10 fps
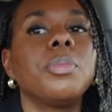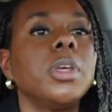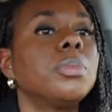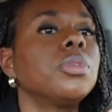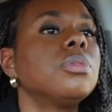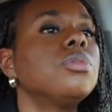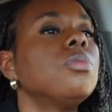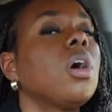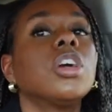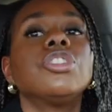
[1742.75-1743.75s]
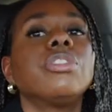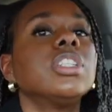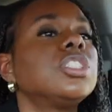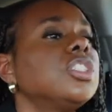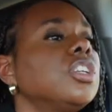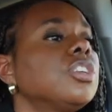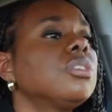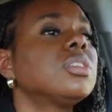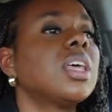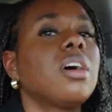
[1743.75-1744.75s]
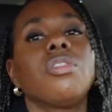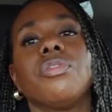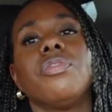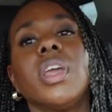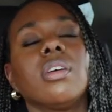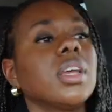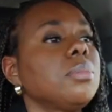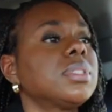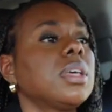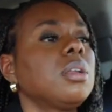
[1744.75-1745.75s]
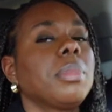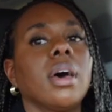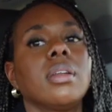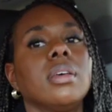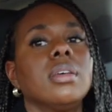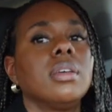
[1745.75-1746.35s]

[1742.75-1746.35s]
people who are transgender that are very upset about it.